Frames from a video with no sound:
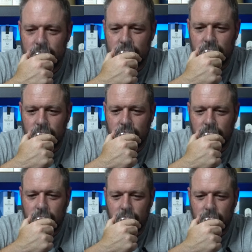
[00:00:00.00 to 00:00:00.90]

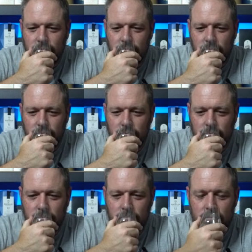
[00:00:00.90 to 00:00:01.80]

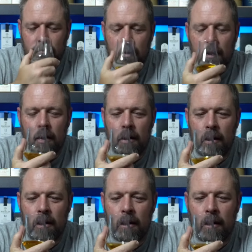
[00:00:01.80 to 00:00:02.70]

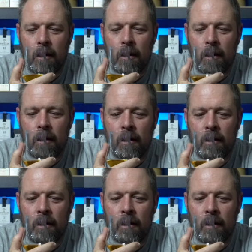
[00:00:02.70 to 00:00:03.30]
(no one is talking)